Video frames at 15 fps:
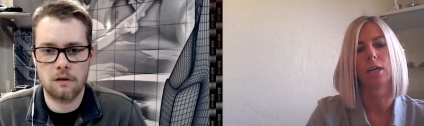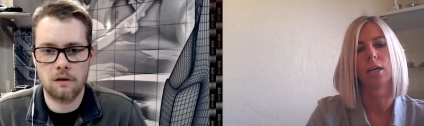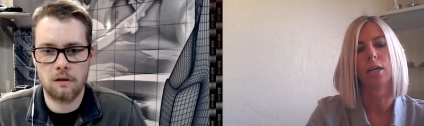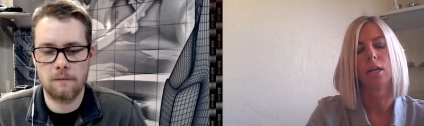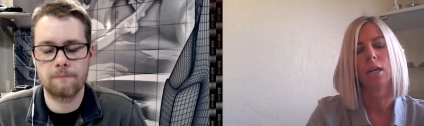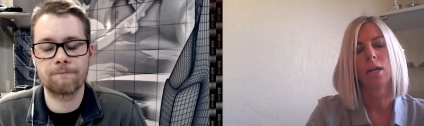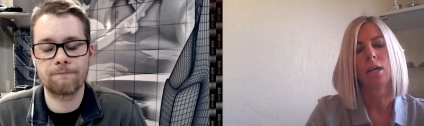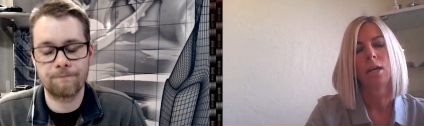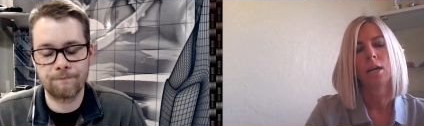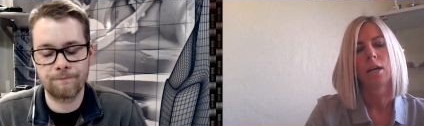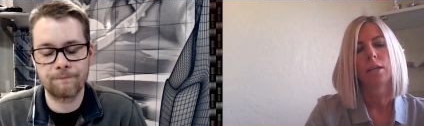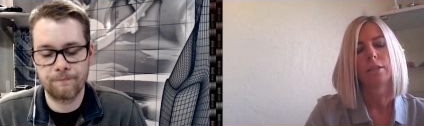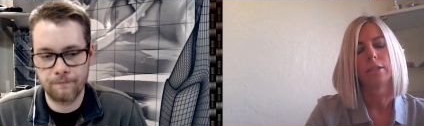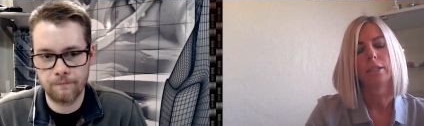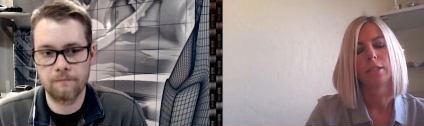Speaker 1: uh,
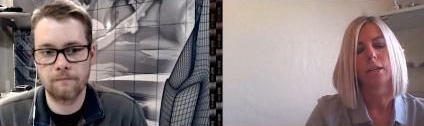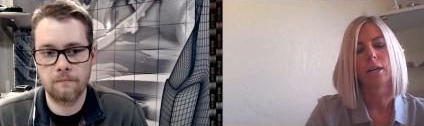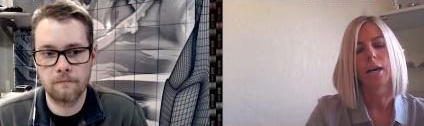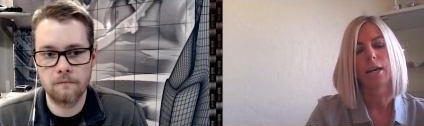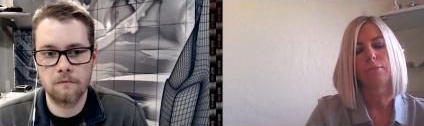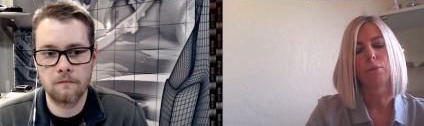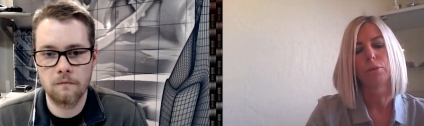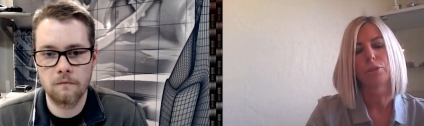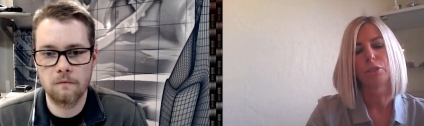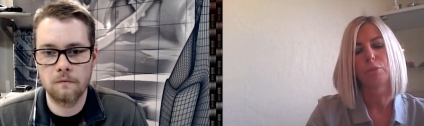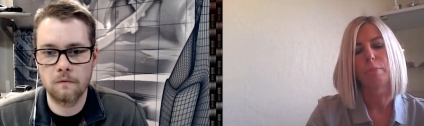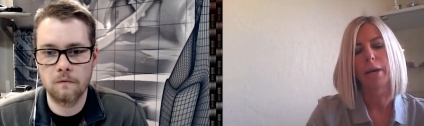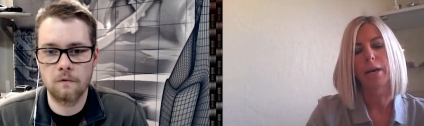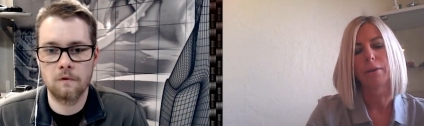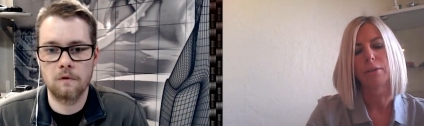the uh, high voltage
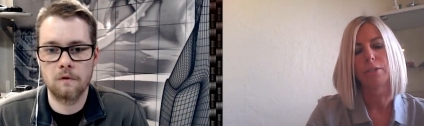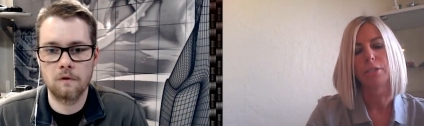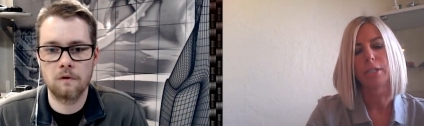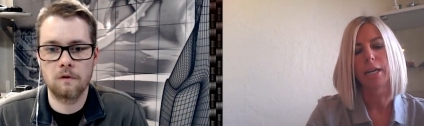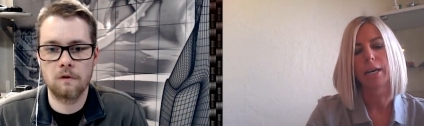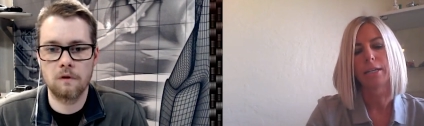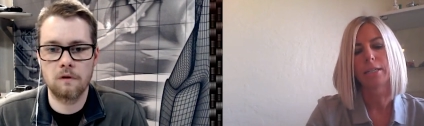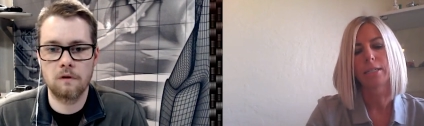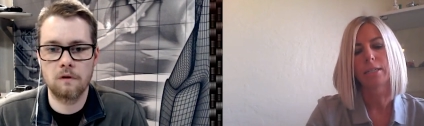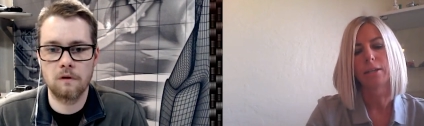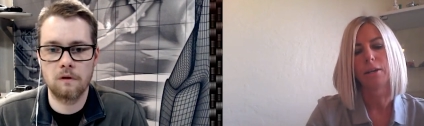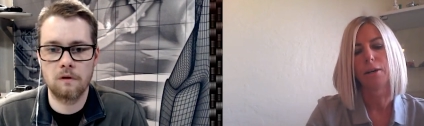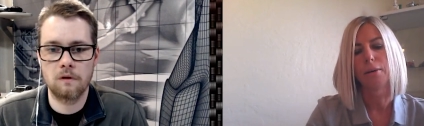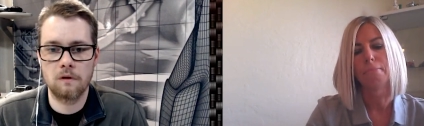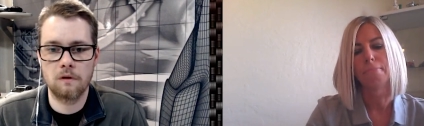batteries yet.
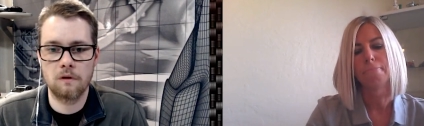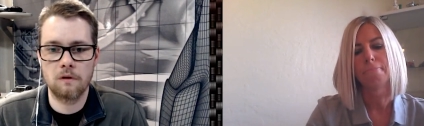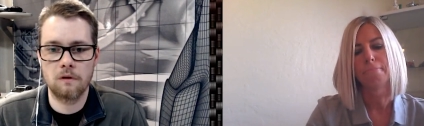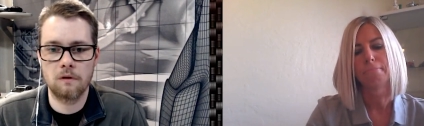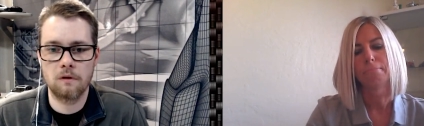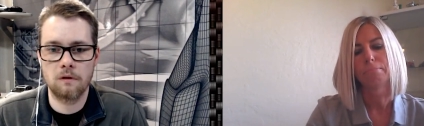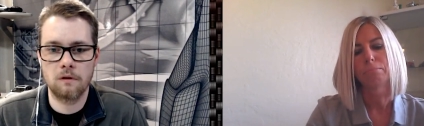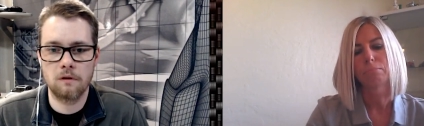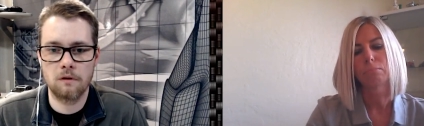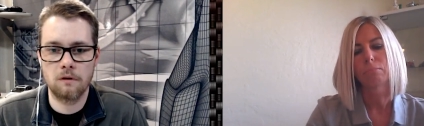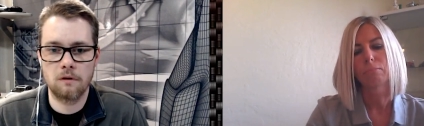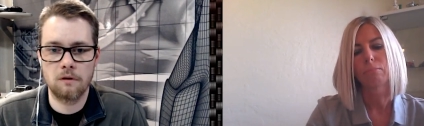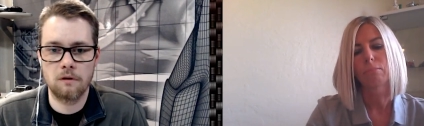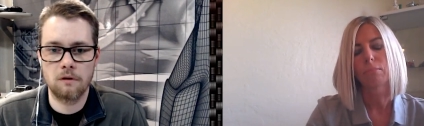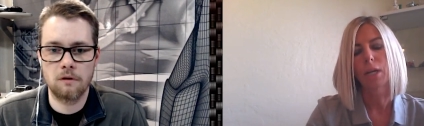Um,
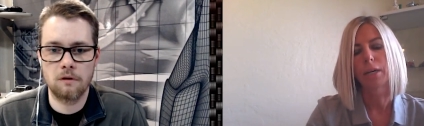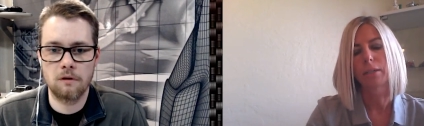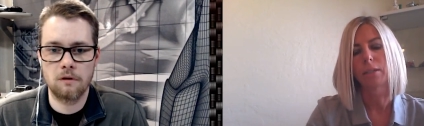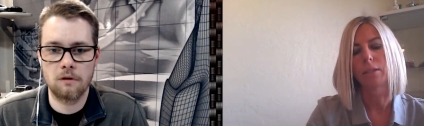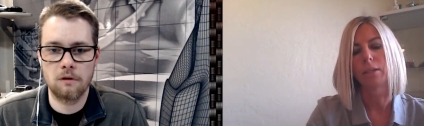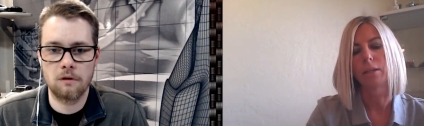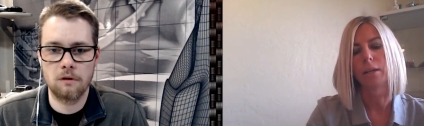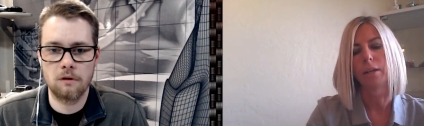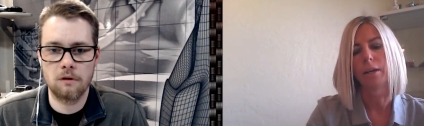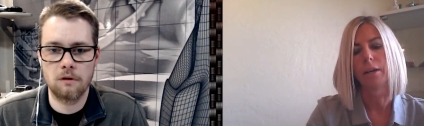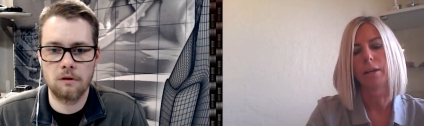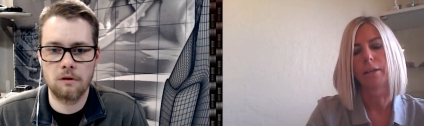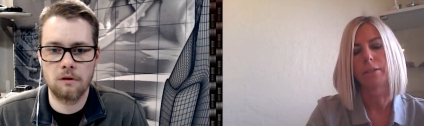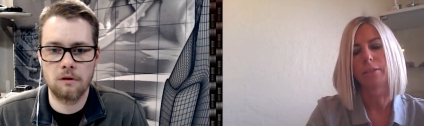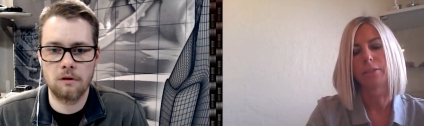I can uh,
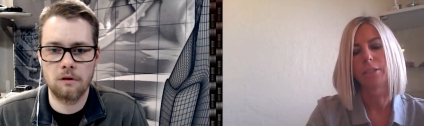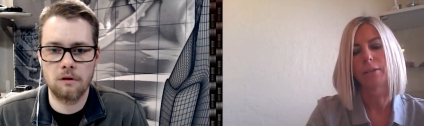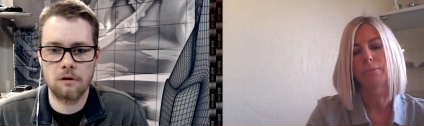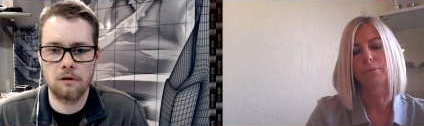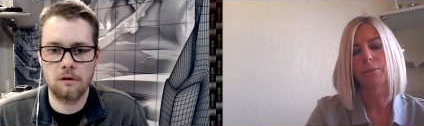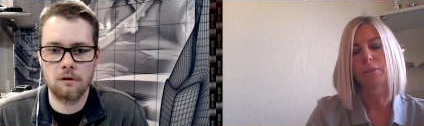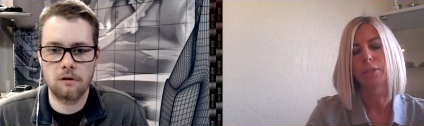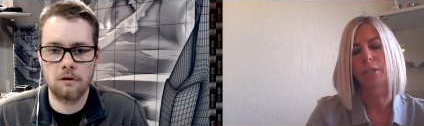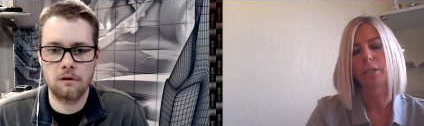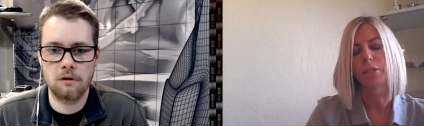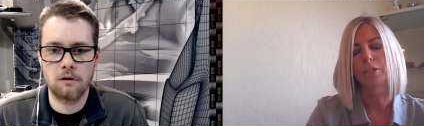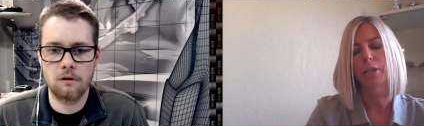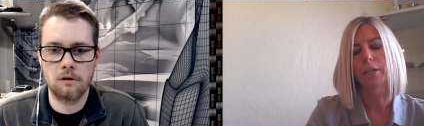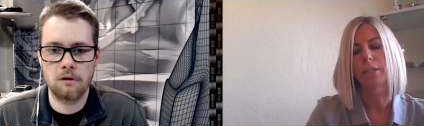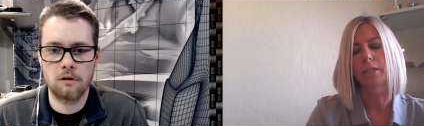uh definitely uh,
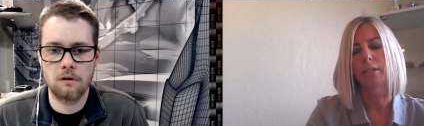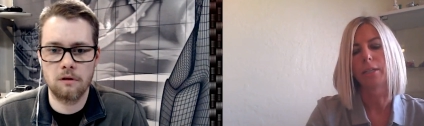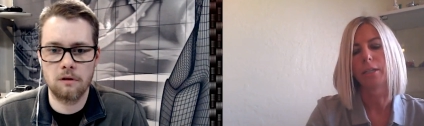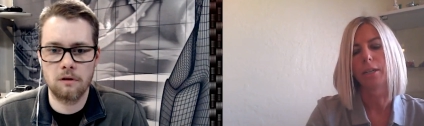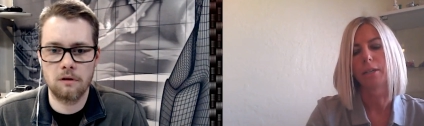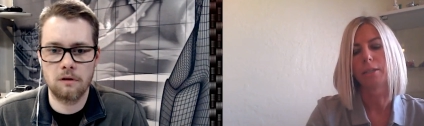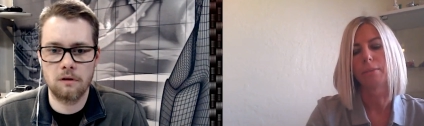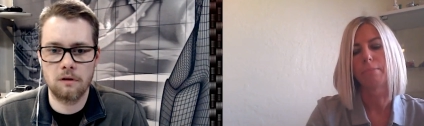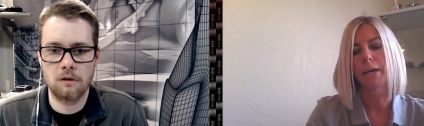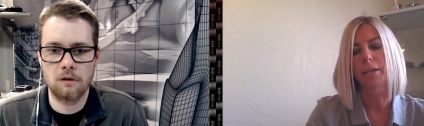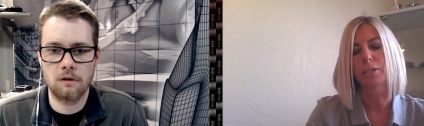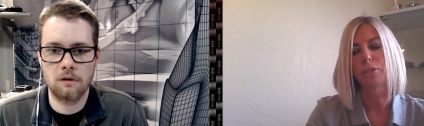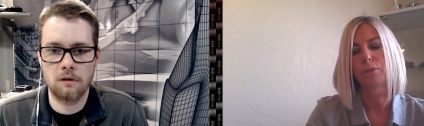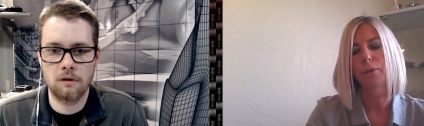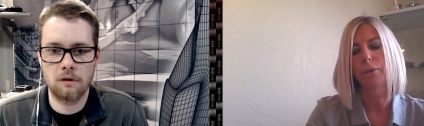check and, and get
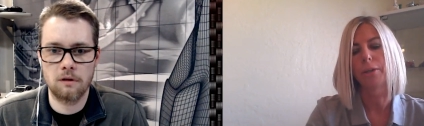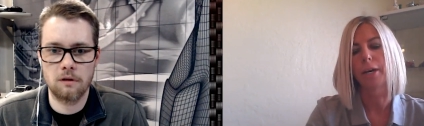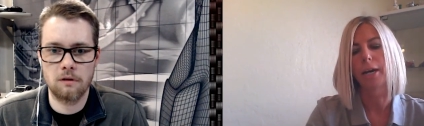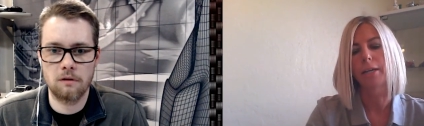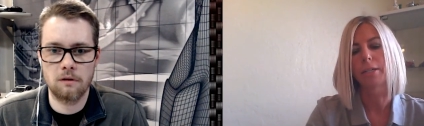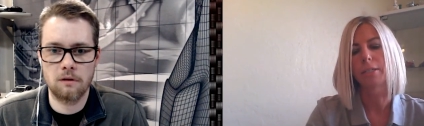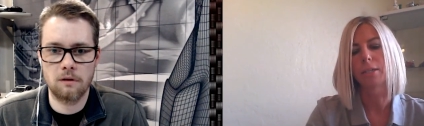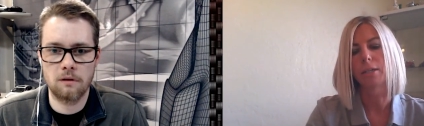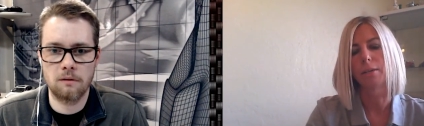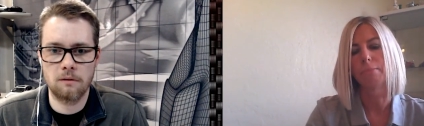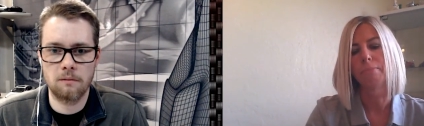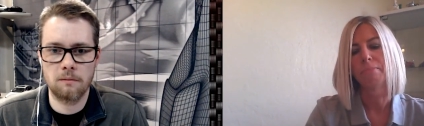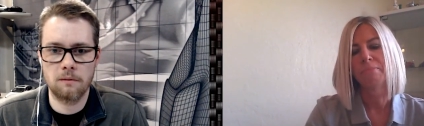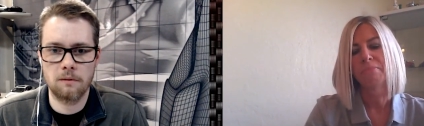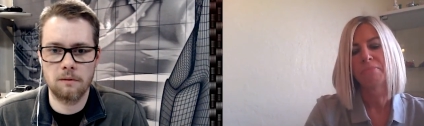back to you on that.
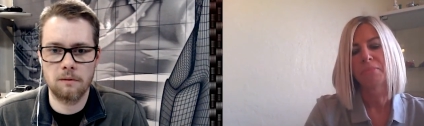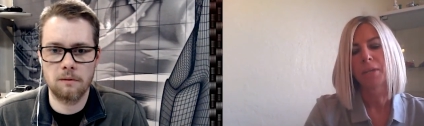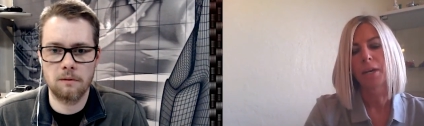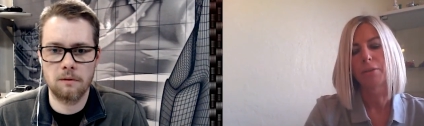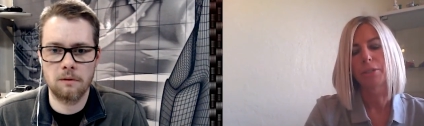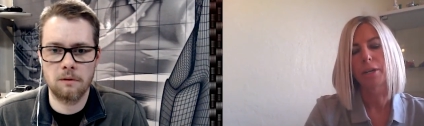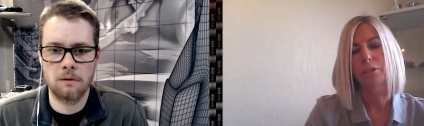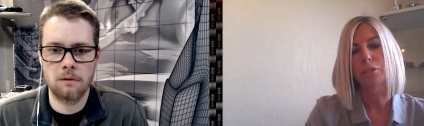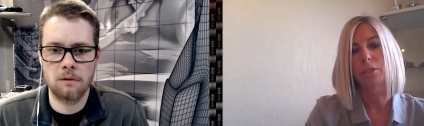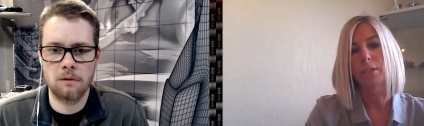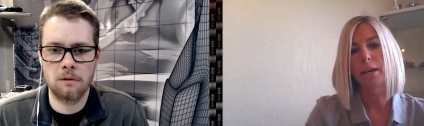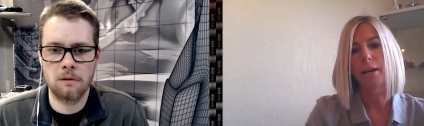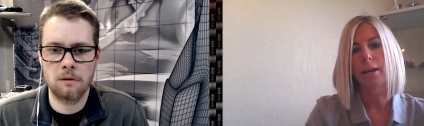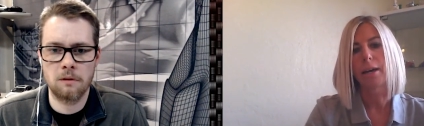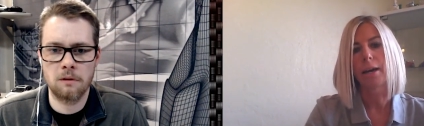Um, I was
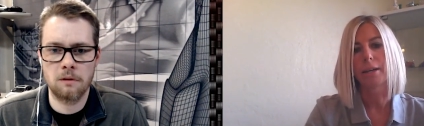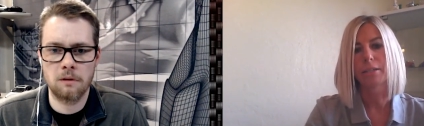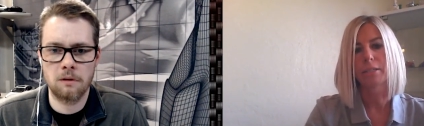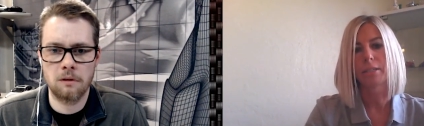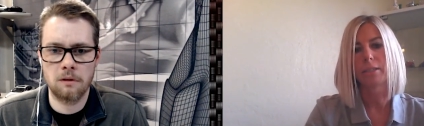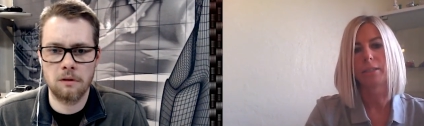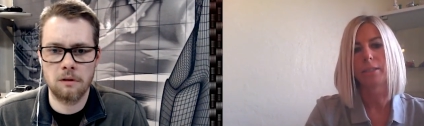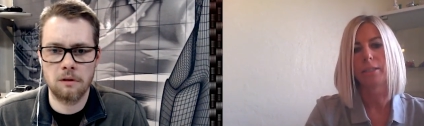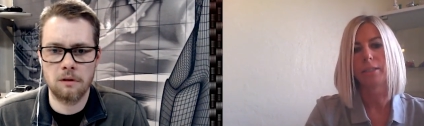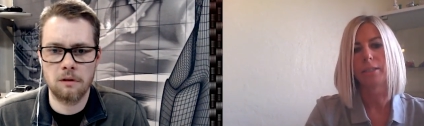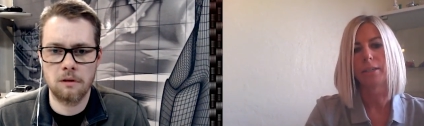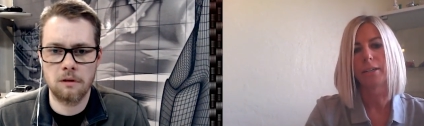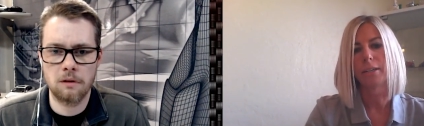actually asking the